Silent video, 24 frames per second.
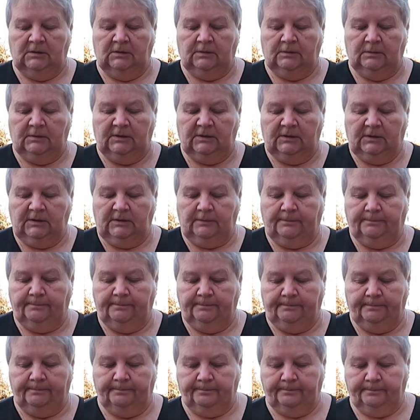Okay.
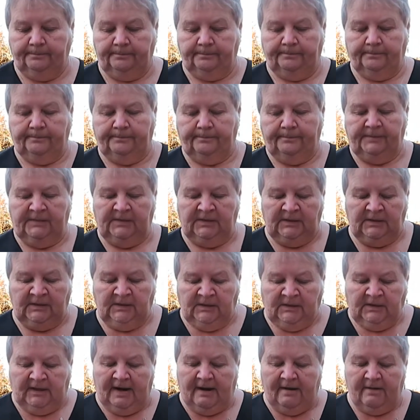
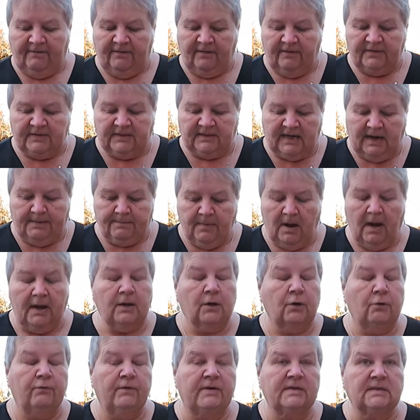Now, if you've seen my
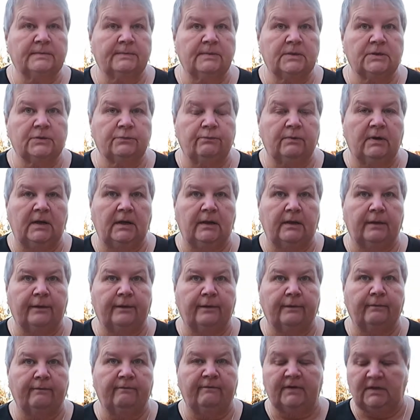Christmas
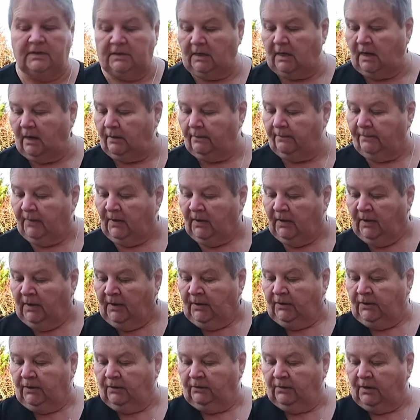wreath video,
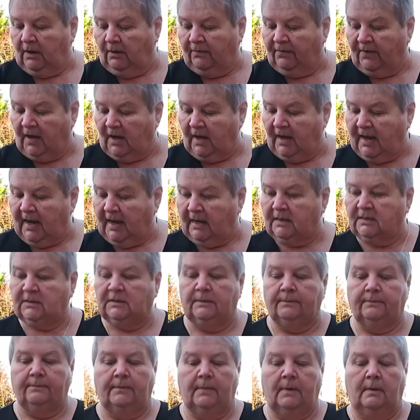you'll know that I had
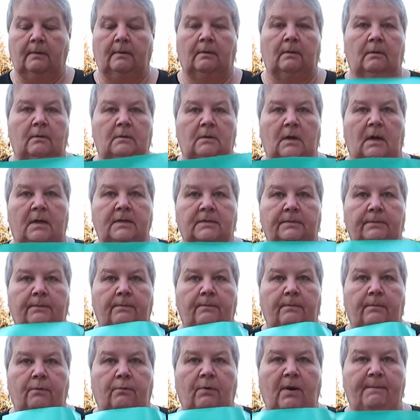some nice
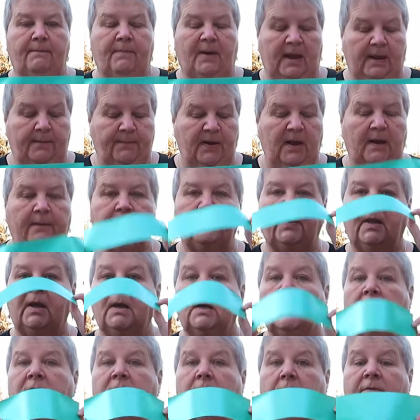green paper.
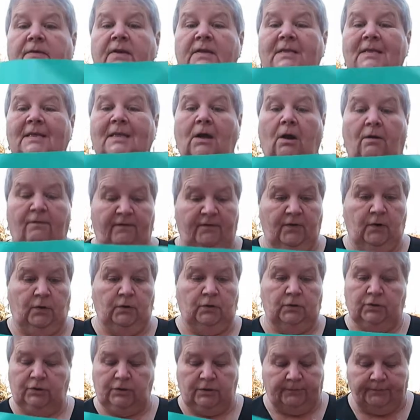So these are the
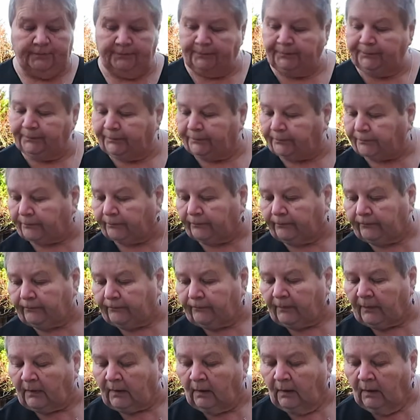offcuts.
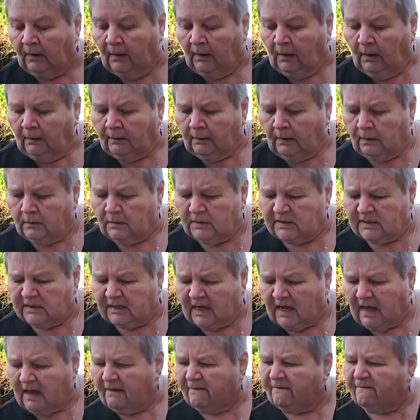Going to
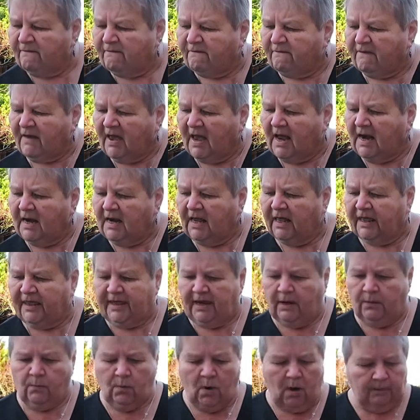get a fairly
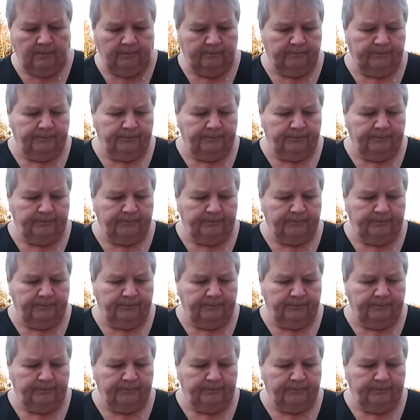thin one.